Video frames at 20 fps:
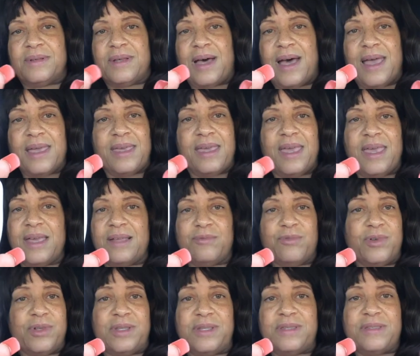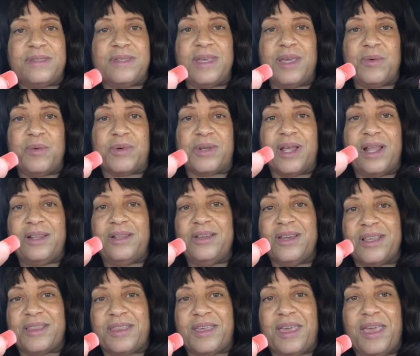I can't really see it when I
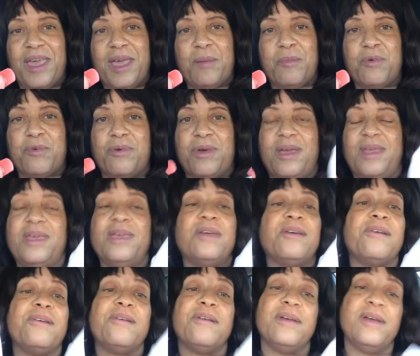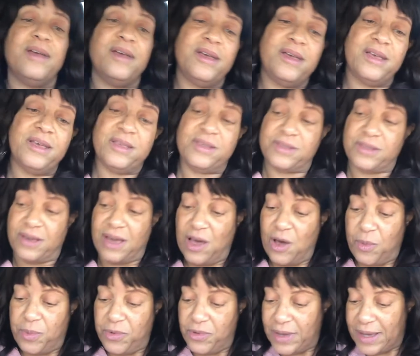look at the camera right here. So I
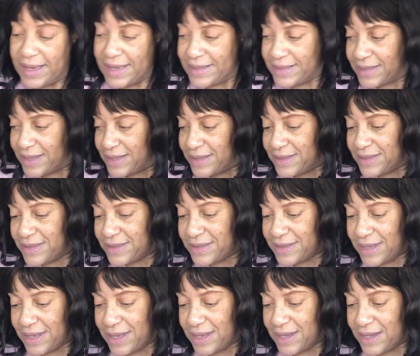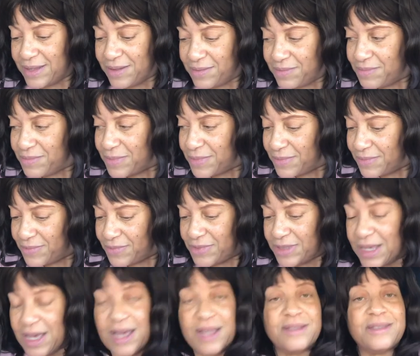hope you guys can see it
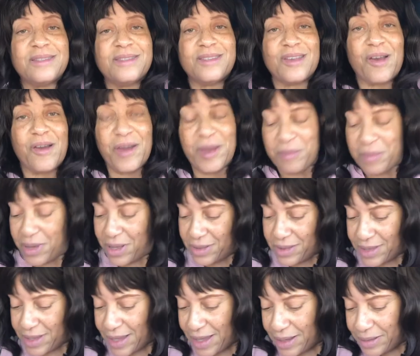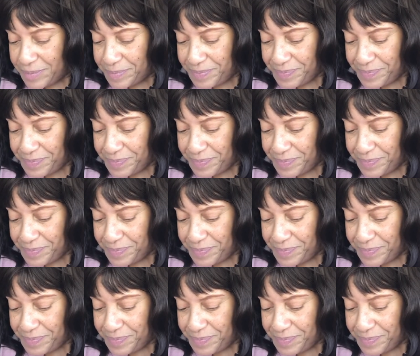not, sorry about that.